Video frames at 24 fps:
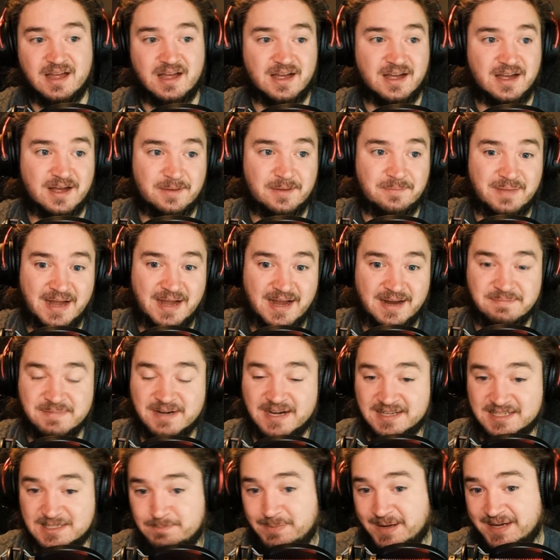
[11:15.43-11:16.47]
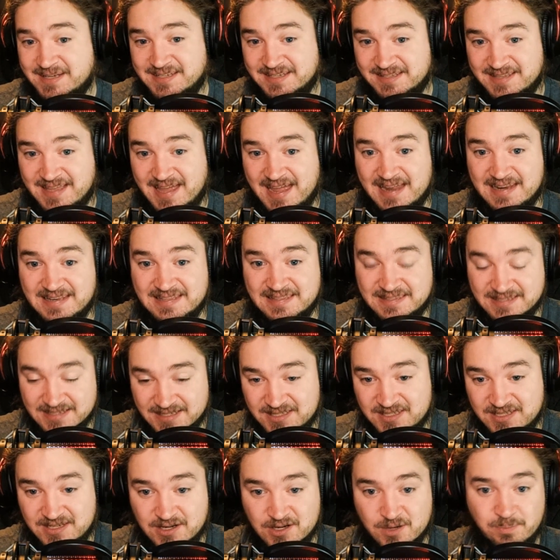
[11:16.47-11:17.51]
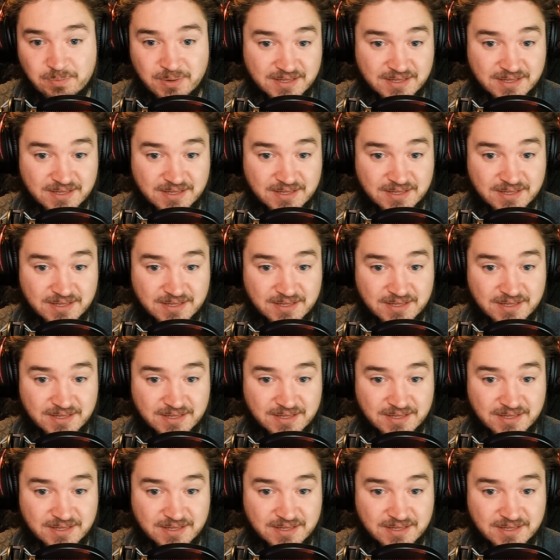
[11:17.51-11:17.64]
I'm not expecting that this year,